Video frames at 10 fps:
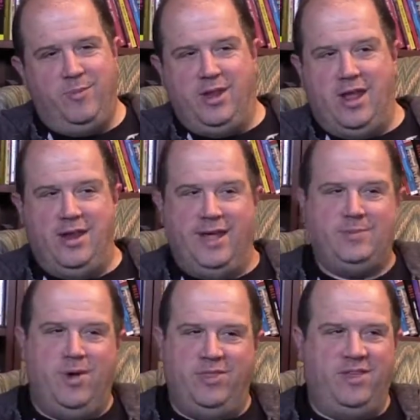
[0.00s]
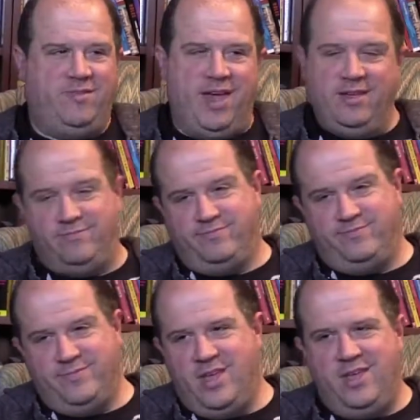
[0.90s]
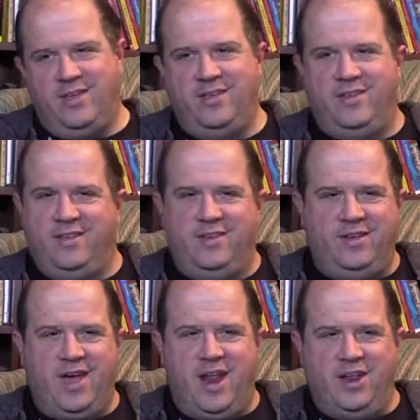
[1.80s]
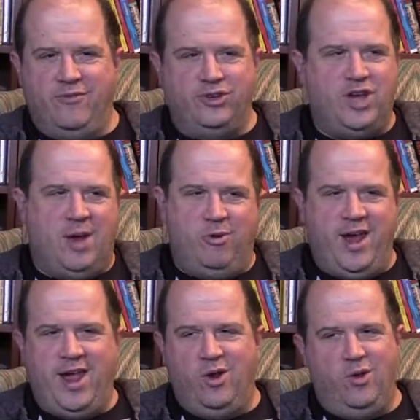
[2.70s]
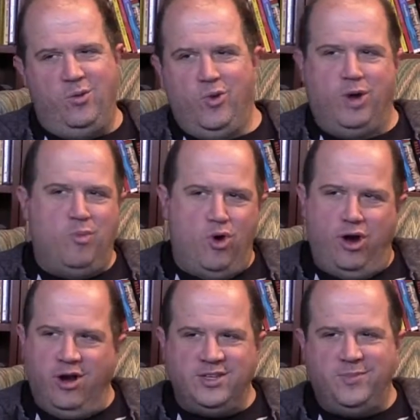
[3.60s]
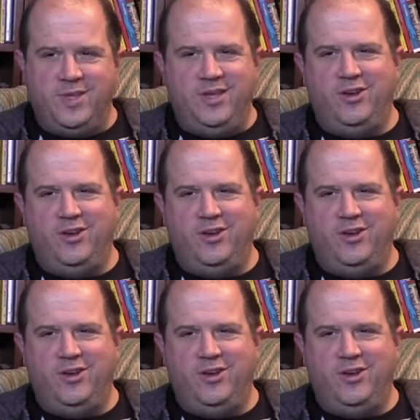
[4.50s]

be done next month if I got a different job where I had to work more or something,